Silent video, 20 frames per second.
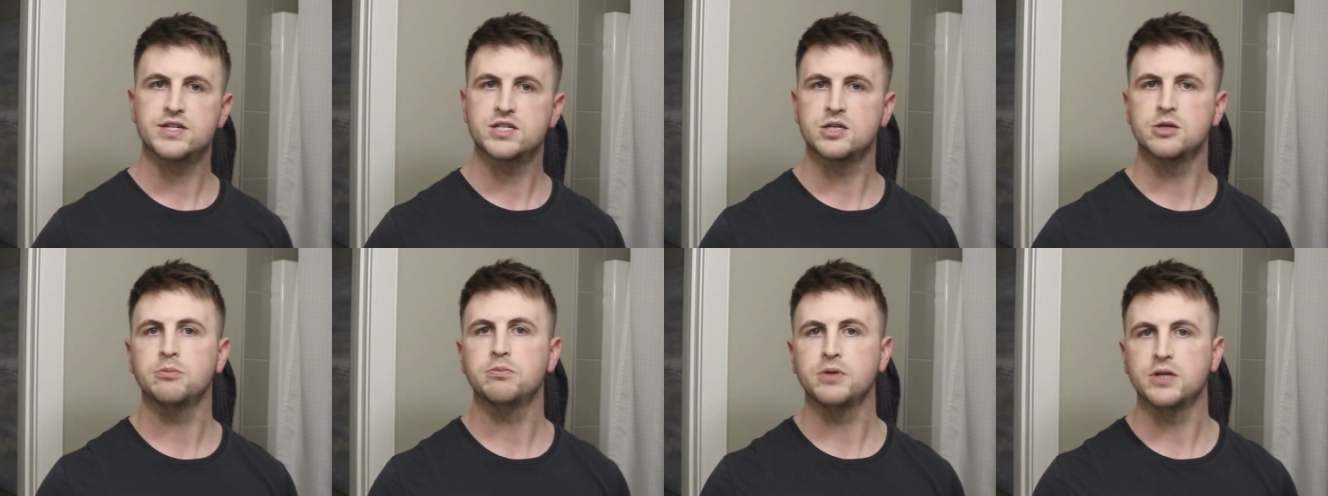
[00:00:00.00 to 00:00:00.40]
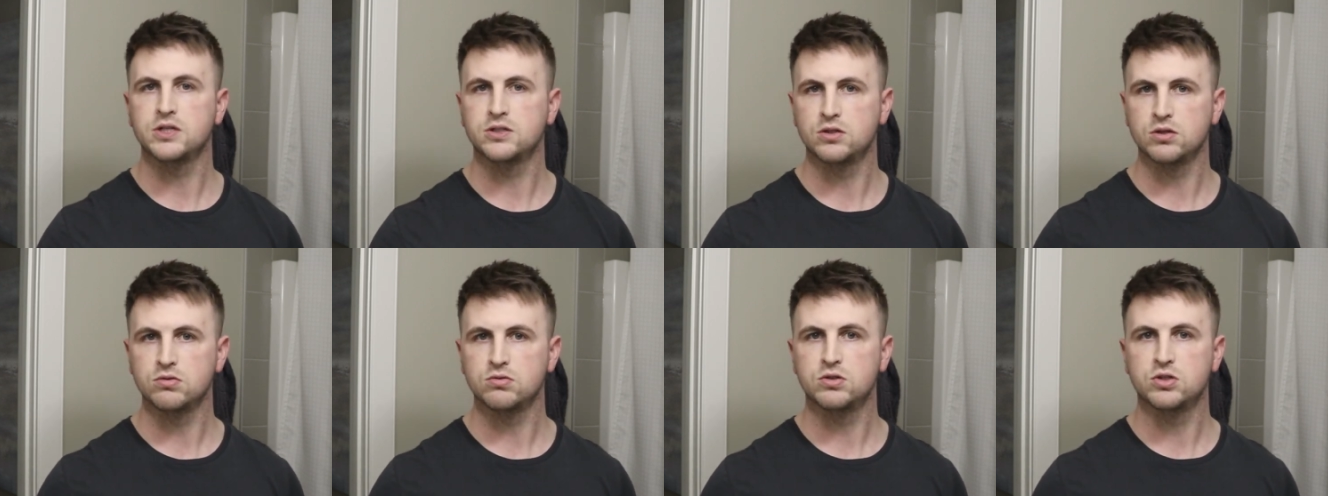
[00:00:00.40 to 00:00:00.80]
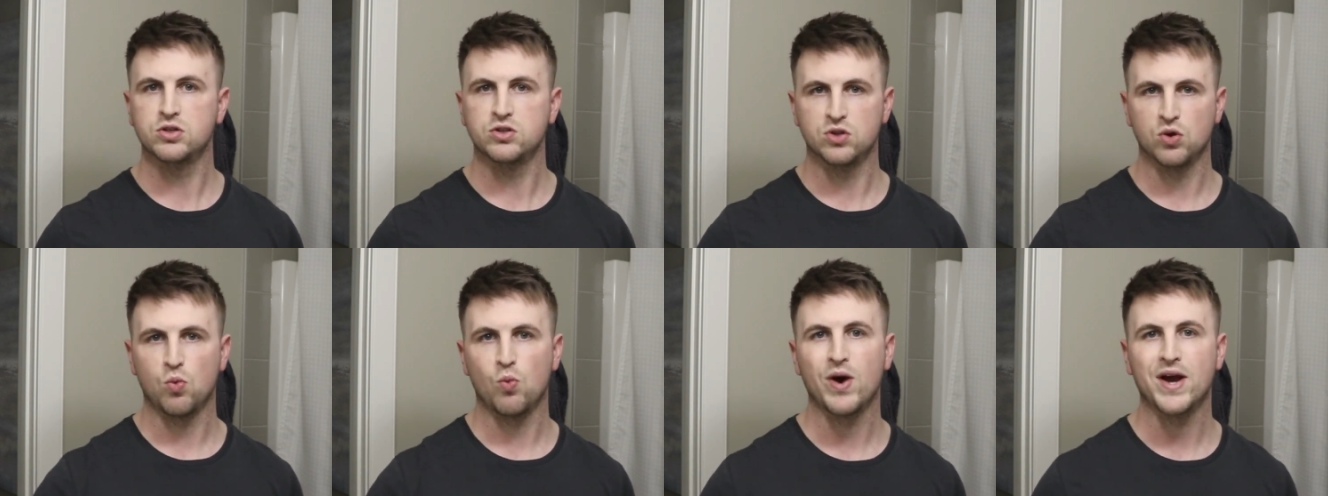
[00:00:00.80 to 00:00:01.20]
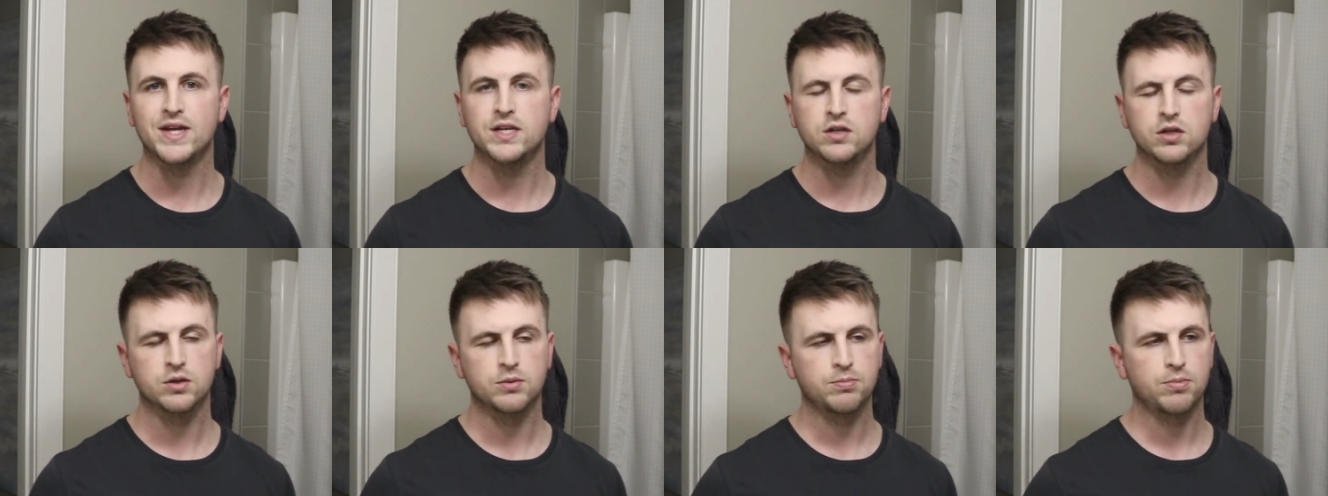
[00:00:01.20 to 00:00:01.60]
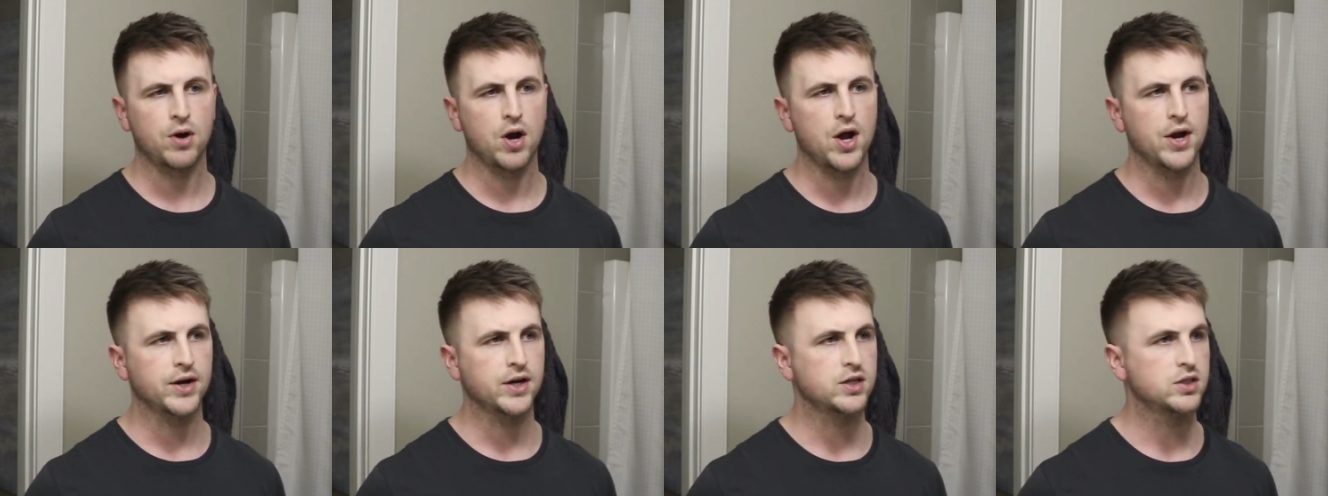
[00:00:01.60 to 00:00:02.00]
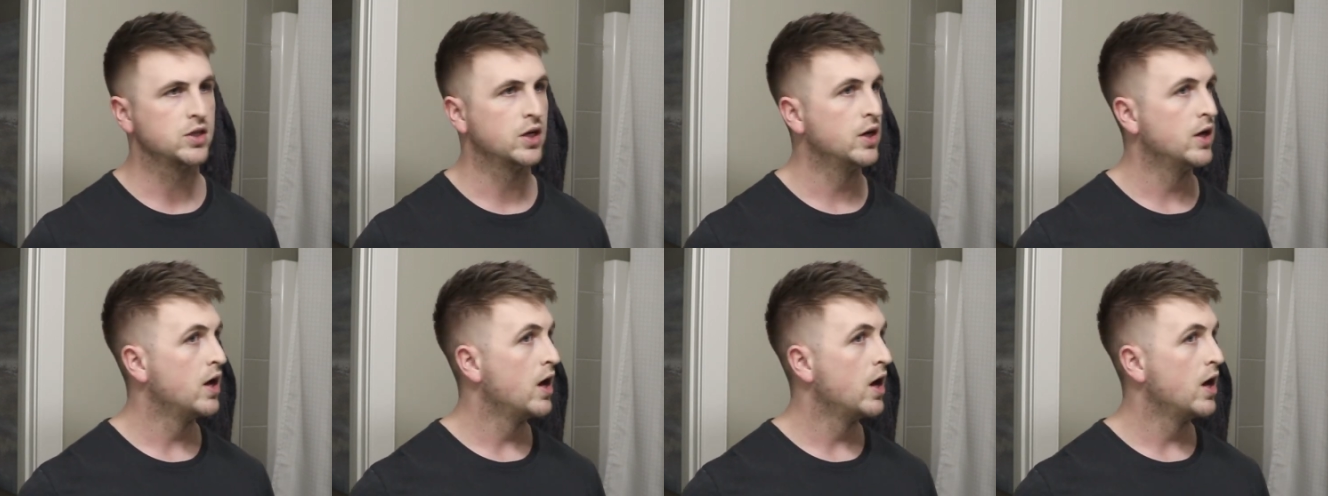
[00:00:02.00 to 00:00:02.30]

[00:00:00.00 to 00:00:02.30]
simply due to the weight of the product.